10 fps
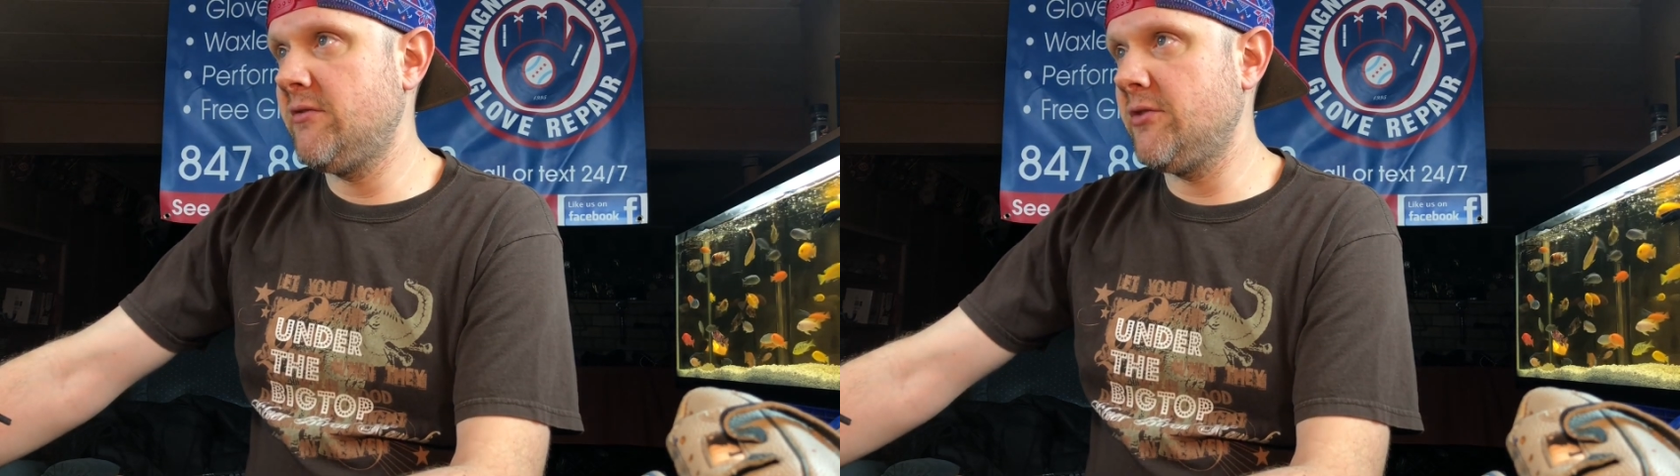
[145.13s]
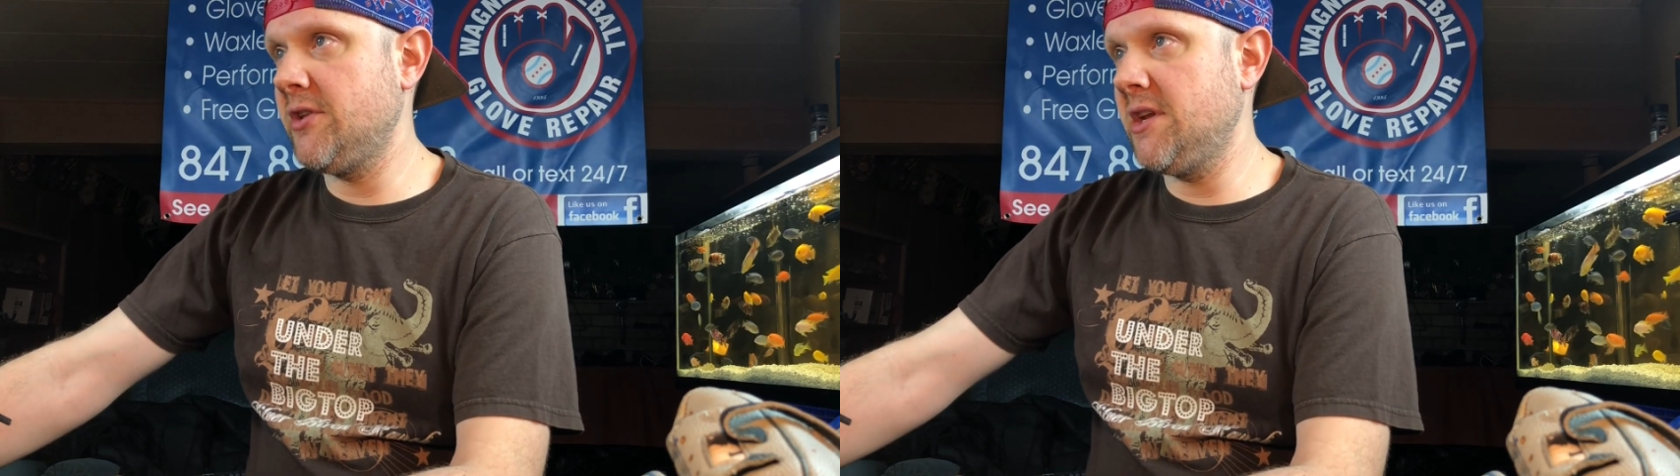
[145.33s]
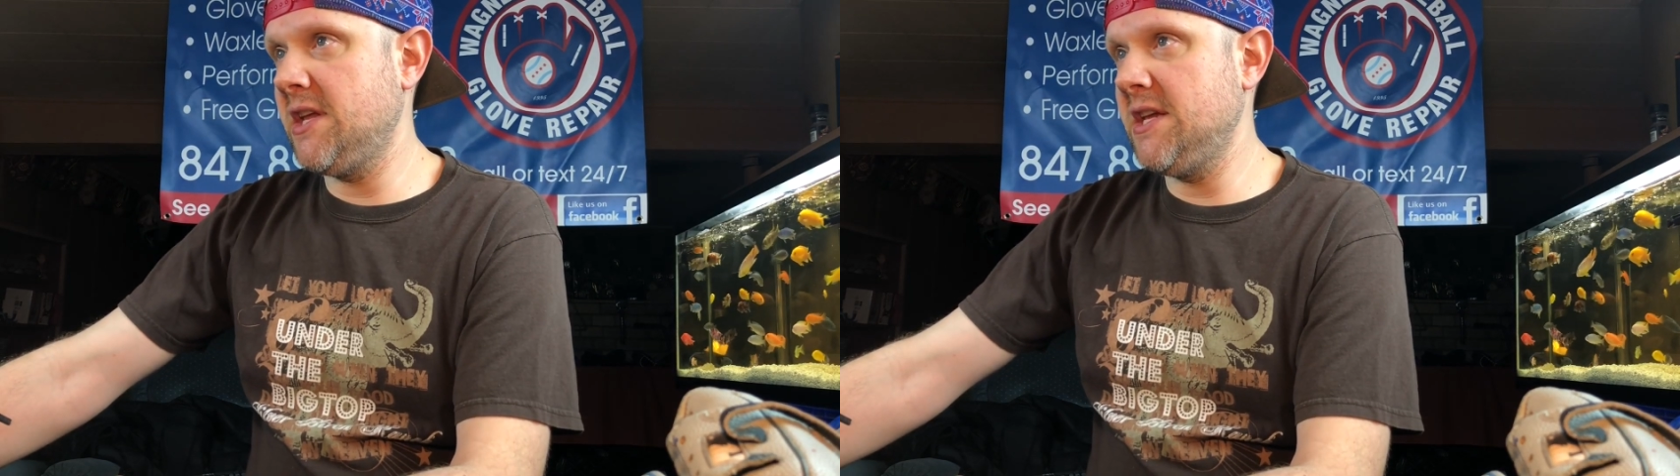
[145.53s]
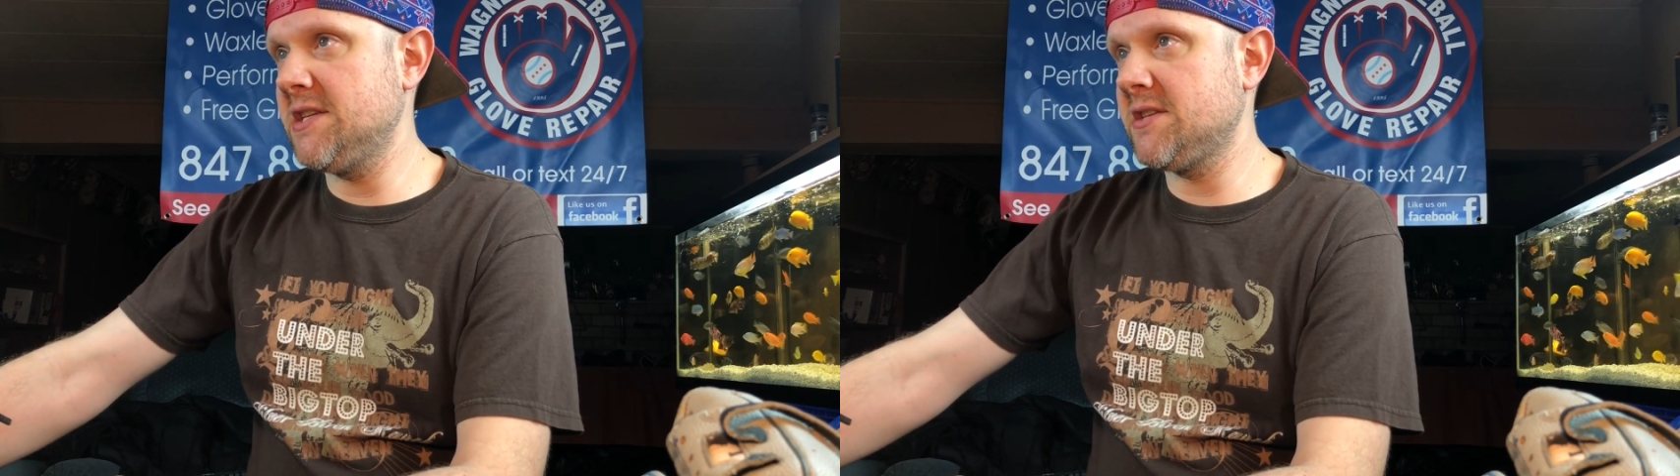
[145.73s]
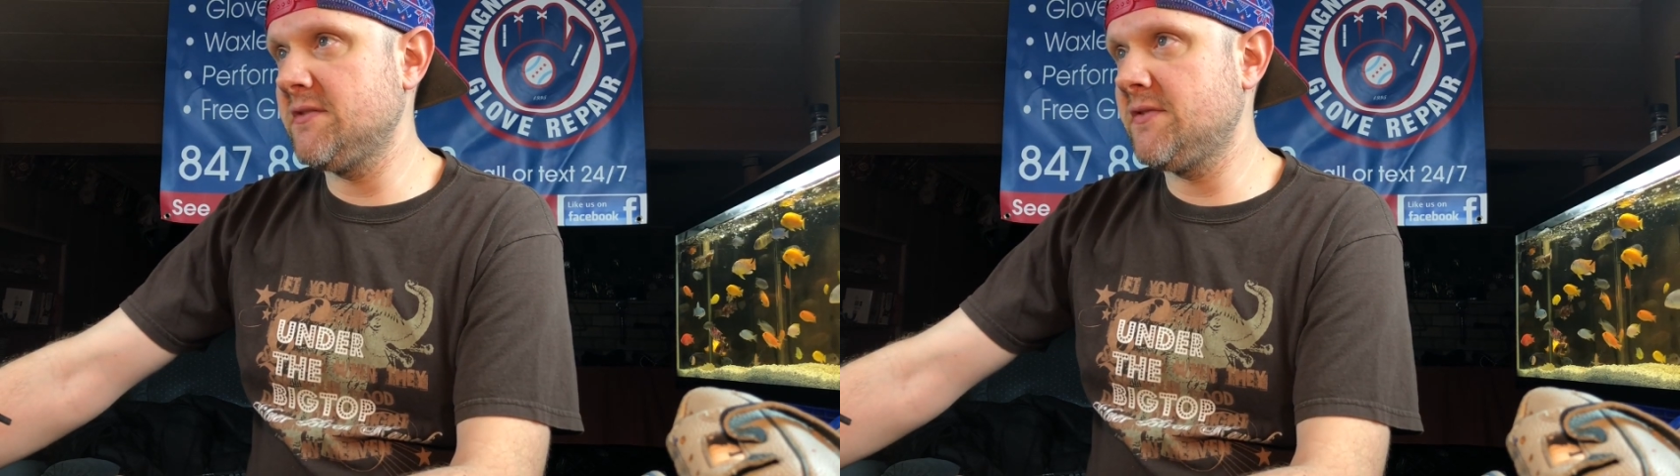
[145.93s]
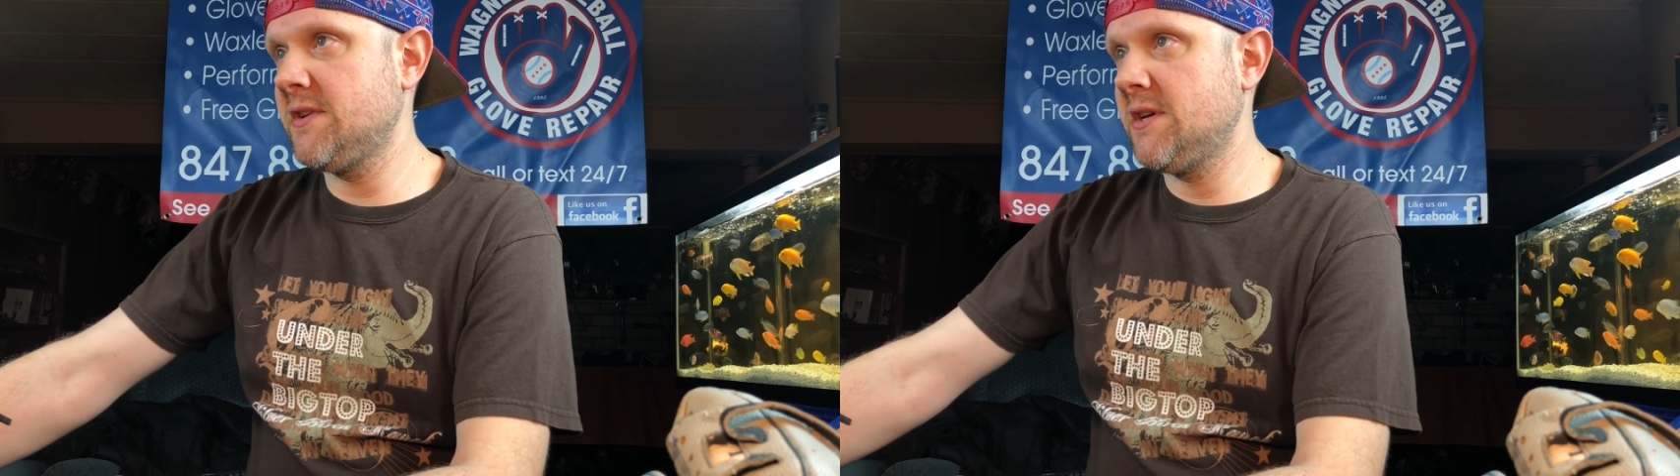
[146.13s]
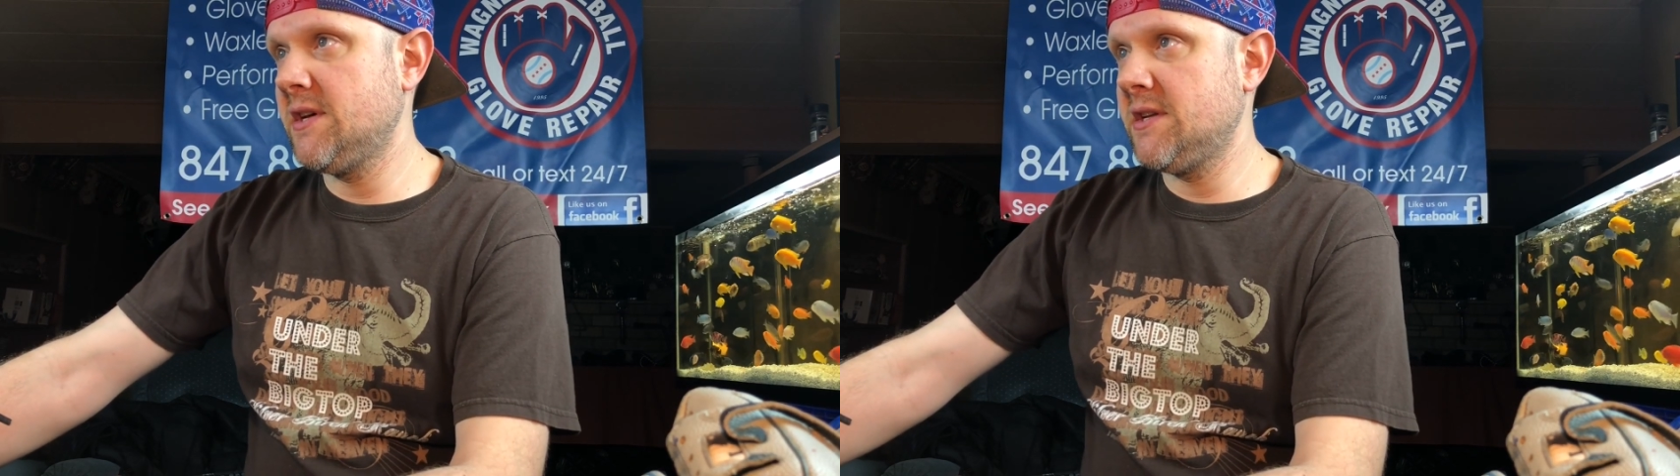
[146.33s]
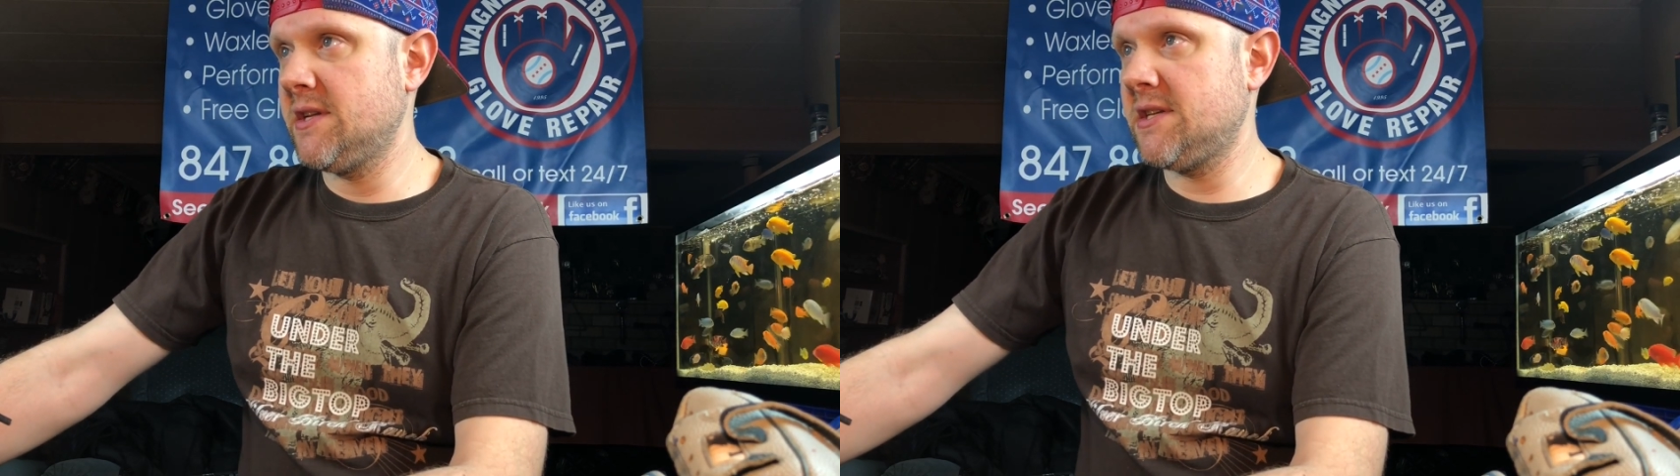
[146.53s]
for the adhesive
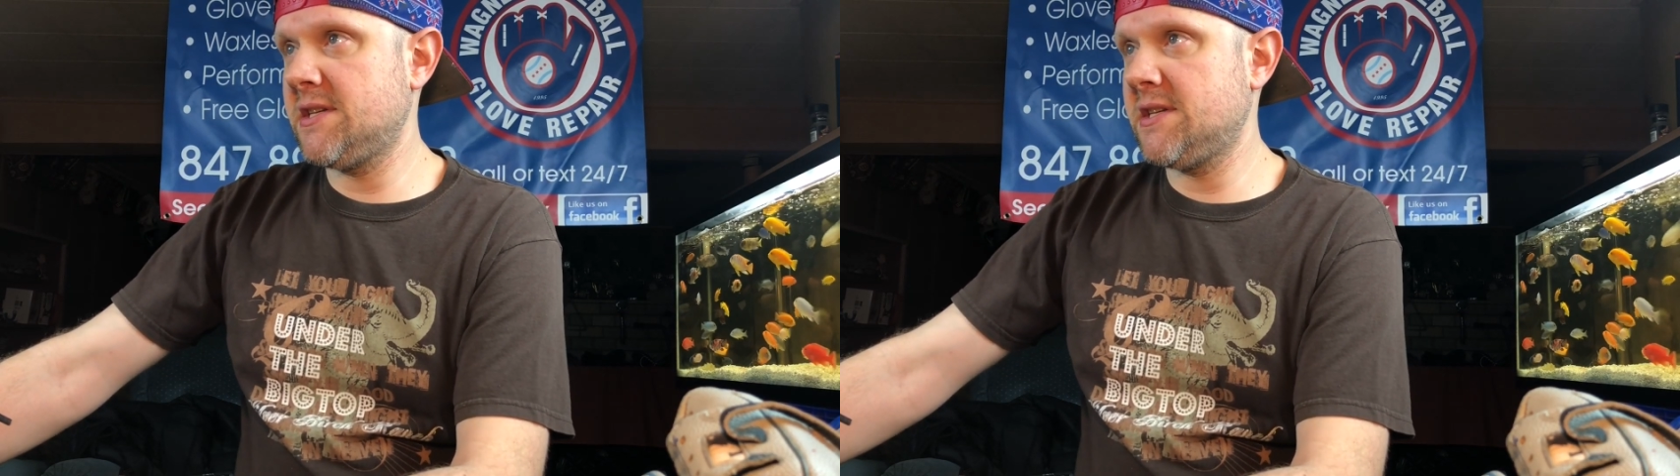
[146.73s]
to